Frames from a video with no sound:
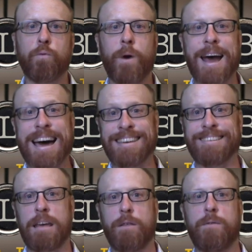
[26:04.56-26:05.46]
when I
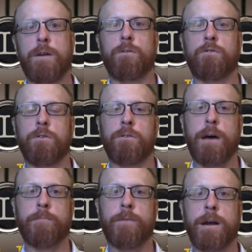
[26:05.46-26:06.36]
say the veteran should
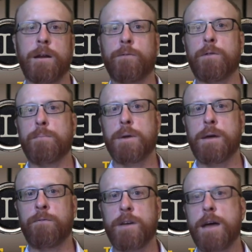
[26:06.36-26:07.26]
stop fighting for the
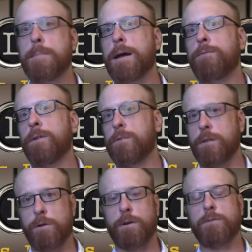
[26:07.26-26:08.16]
VA benefits
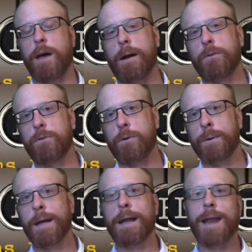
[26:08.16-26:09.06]
that they're entitled to.
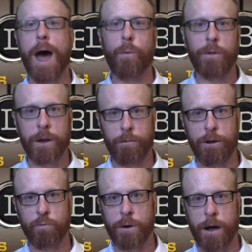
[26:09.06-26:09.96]
Not when they
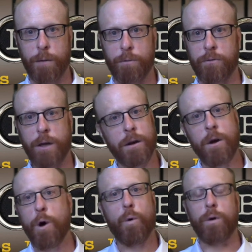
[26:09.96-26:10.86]
reach 100%,
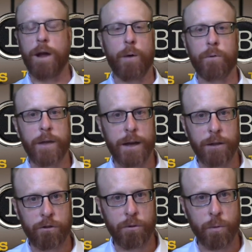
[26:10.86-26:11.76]
or not when they
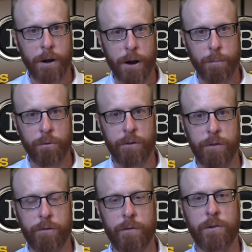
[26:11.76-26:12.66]
get to
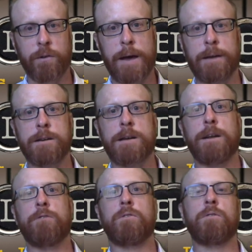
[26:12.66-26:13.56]
100% service connected
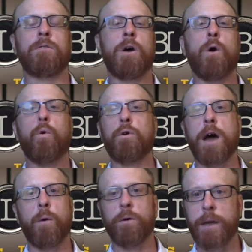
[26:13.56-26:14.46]
conditions, or
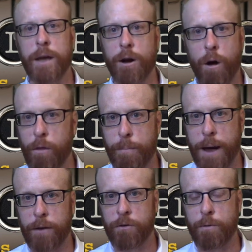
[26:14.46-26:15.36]
not when they get all the
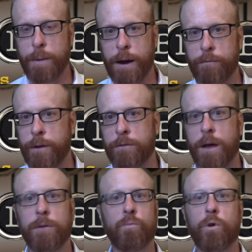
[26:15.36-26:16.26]
past due benefits
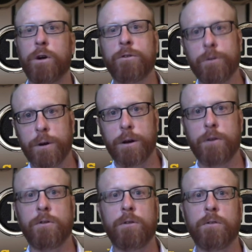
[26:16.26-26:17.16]
on 1 or 2
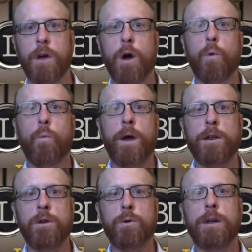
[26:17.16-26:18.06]
conditions.
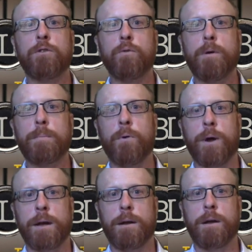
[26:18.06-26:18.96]
When you get to a
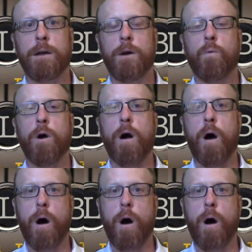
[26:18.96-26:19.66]
point where